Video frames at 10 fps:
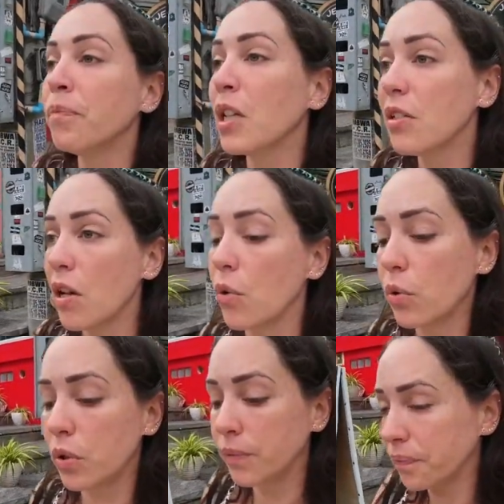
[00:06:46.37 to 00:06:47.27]
So,
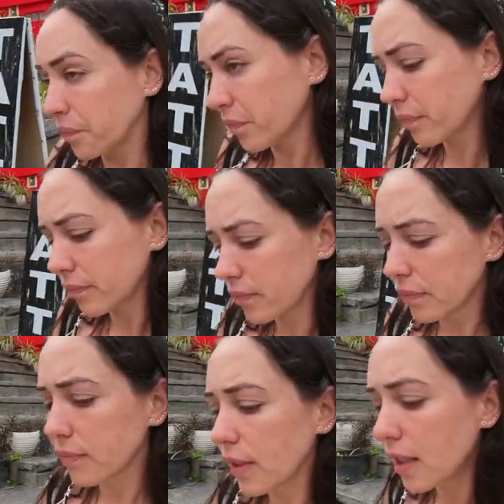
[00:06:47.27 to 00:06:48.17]

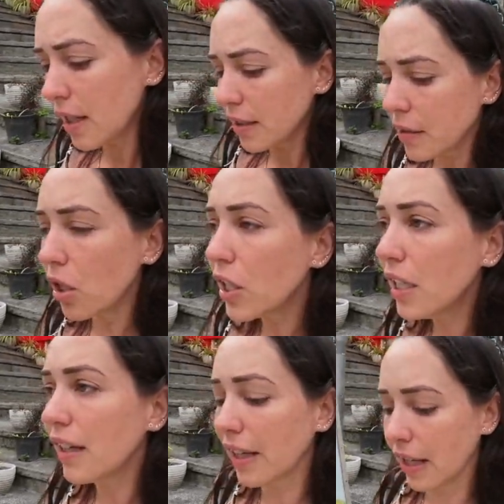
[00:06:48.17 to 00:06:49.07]
talking
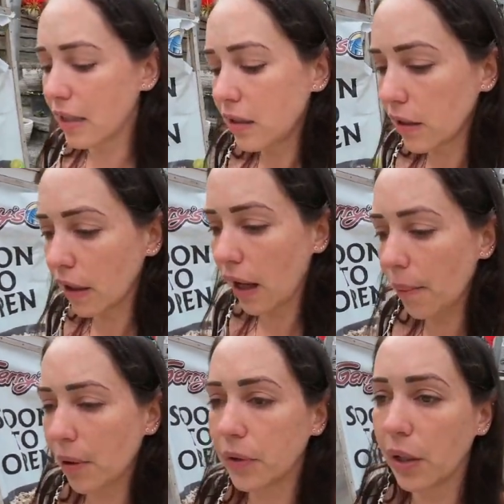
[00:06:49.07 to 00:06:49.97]
again
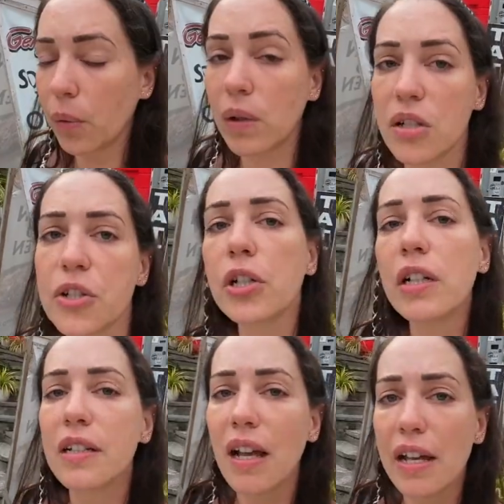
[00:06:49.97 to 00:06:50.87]
about the whale
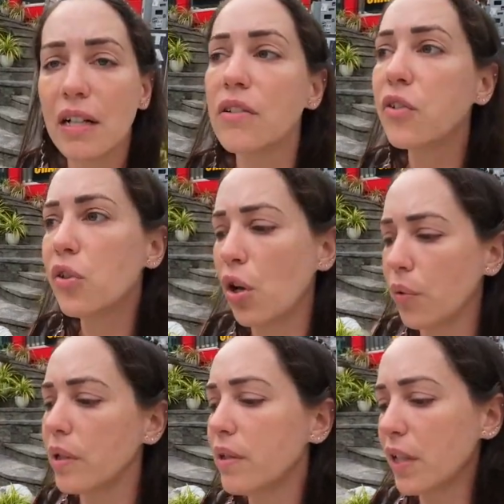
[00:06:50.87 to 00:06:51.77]
sharks, I also
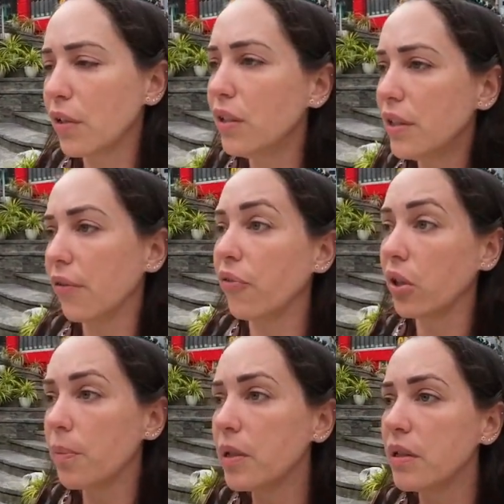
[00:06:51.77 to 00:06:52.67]
noticed here in the
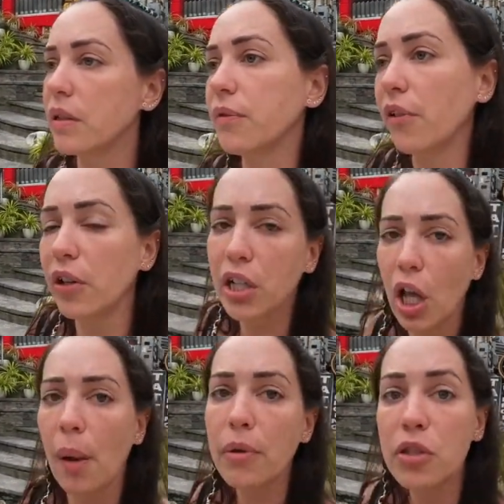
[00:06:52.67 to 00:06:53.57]
Philippines, it's very
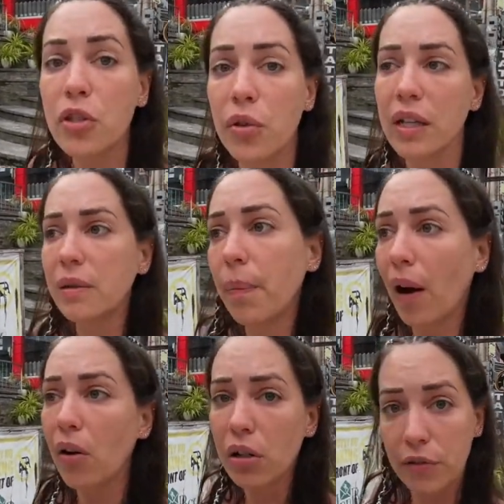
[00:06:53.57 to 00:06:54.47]
common to eat
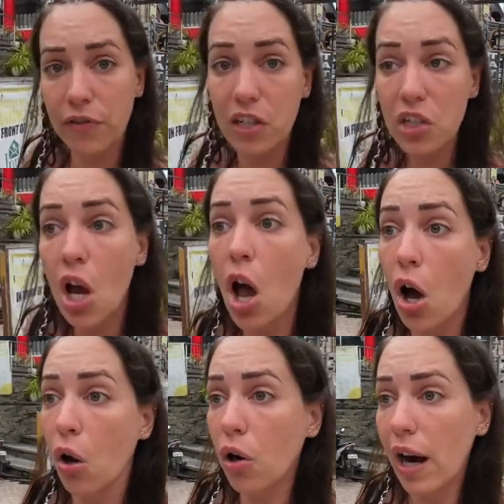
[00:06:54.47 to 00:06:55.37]
parrotfish,
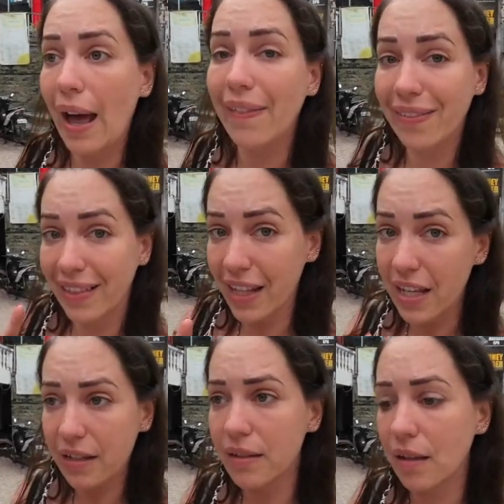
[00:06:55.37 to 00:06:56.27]
or at
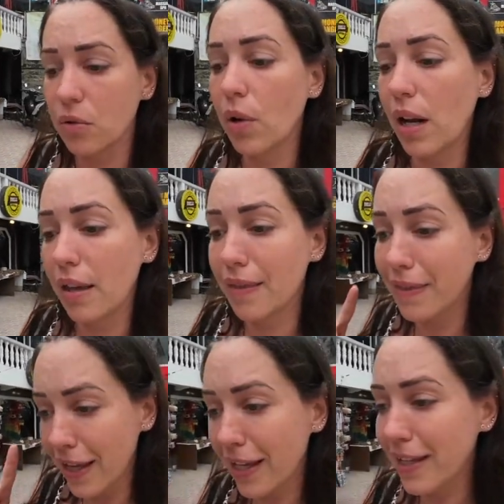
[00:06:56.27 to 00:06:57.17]
least that's what I
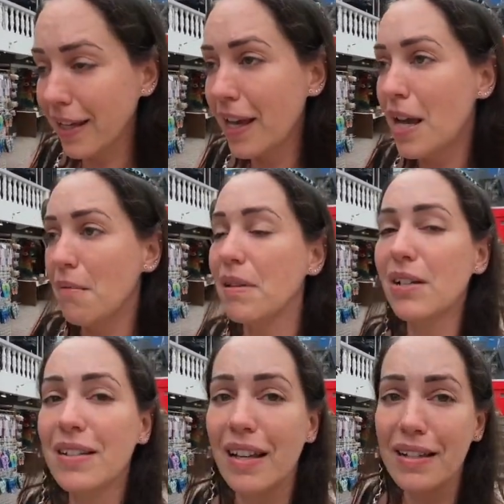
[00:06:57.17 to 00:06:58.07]
think,
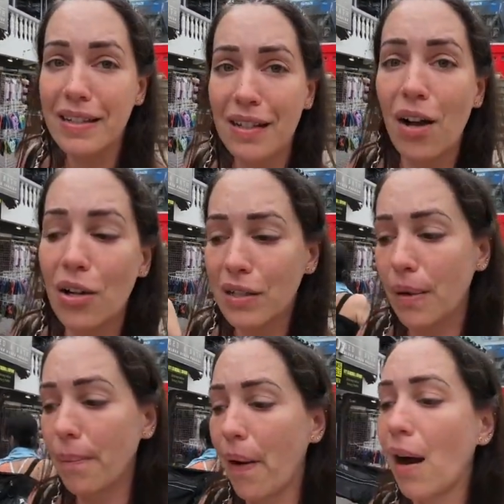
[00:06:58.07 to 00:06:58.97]
because I saw
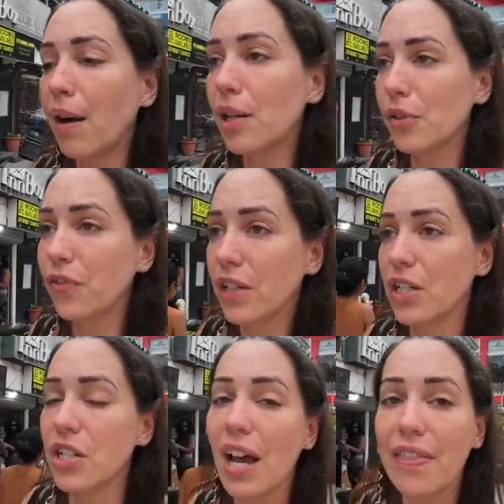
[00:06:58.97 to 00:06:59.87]
some
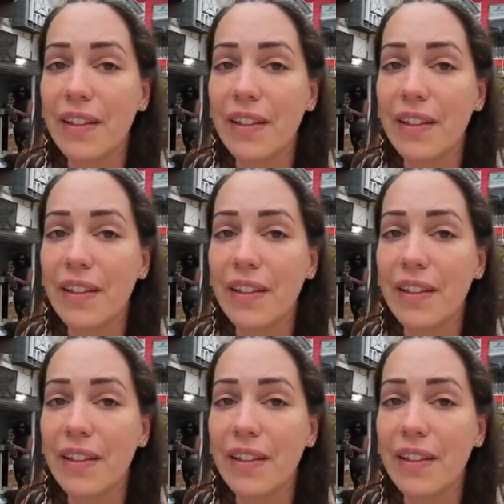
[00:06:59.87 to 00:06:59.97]
parrotfish at